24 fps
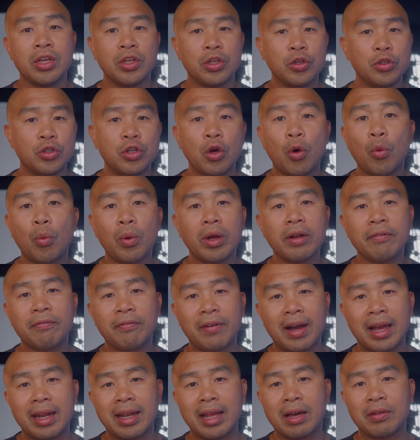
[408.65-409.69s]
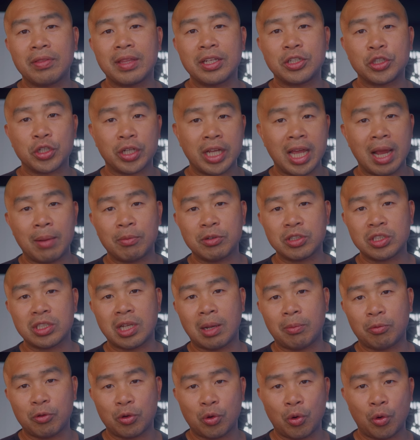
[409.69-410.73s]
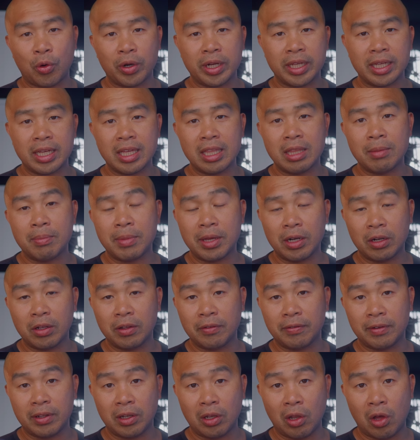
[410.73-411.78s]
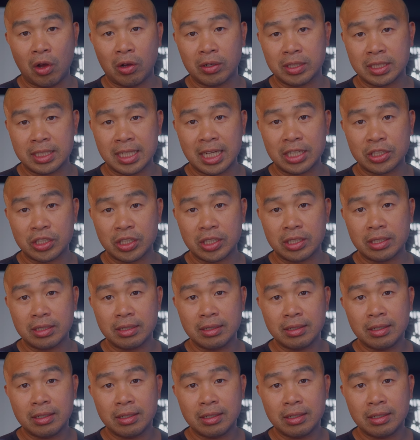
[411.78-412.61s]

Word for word: you don't want to find out that your camera stopped recording in the middle of a long session.